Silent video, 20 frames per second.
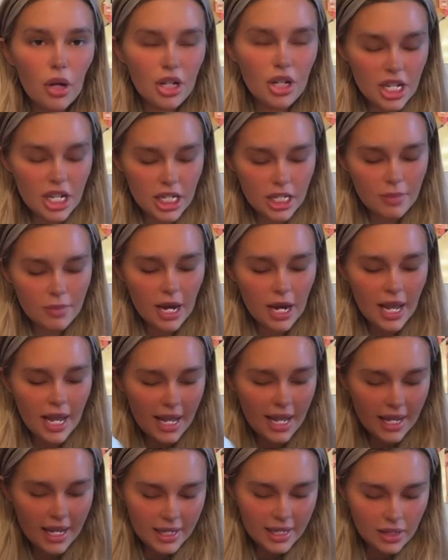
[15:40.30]
body
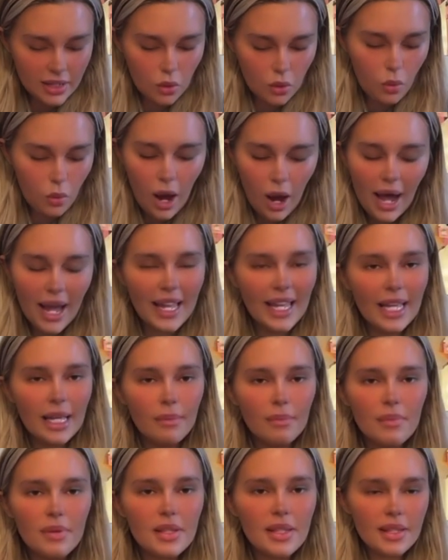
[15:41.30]
sprays,
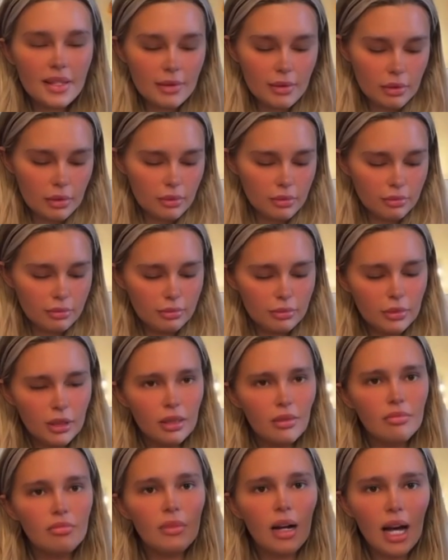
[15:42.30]
wipes,
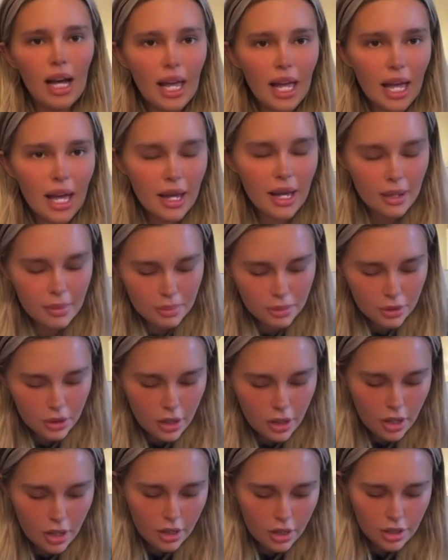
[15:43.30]
my
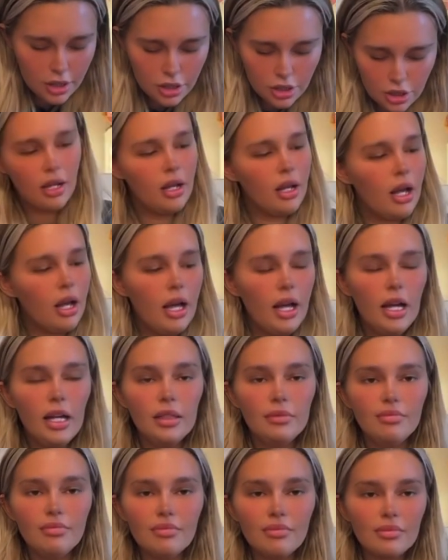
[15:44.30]
hairbrush,
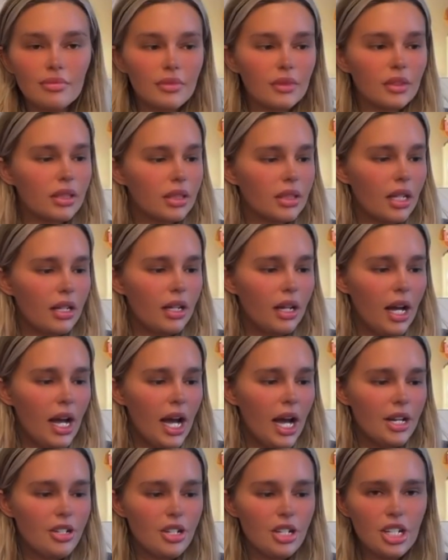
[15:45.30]

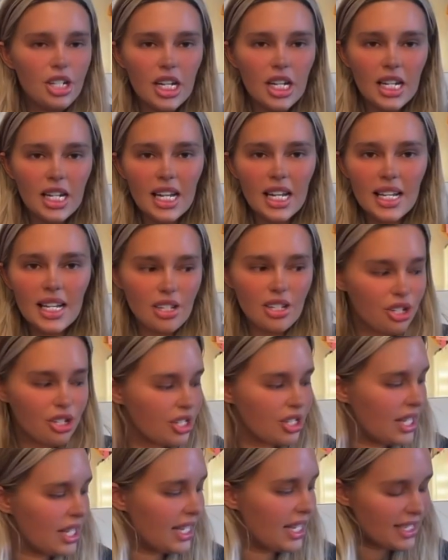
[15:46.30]
Hydrogenious,
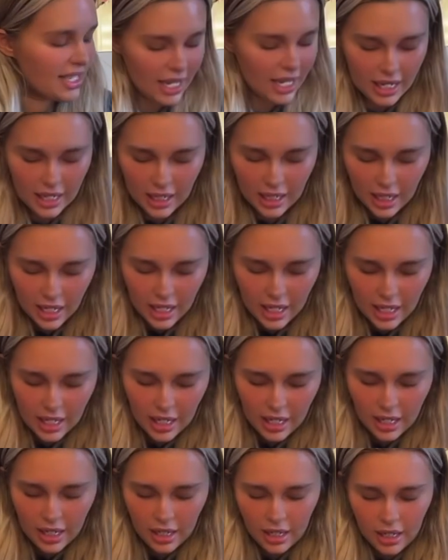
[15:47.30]
just like
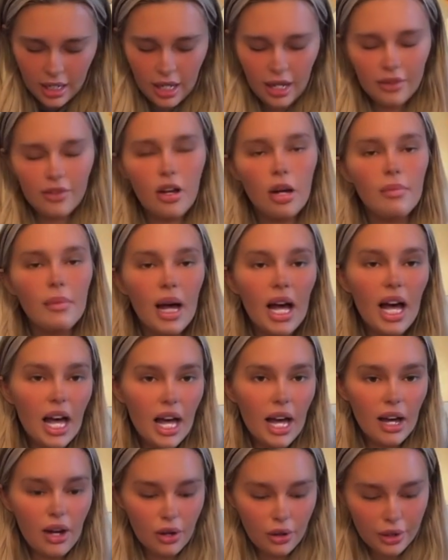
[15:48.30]
skincare. I've got my
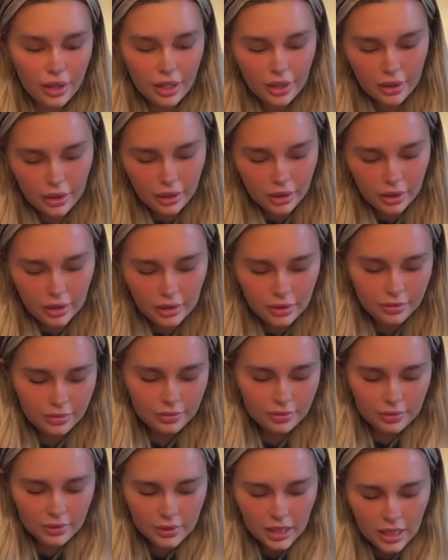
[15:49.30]
hair oil,
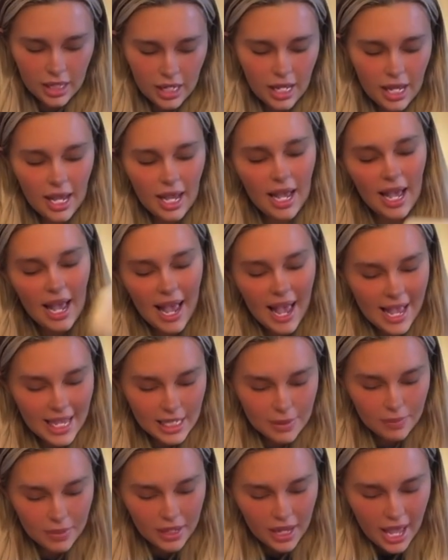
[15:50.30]

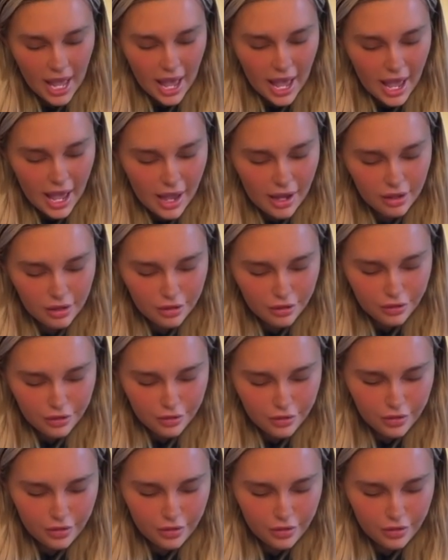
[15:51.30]
SPF.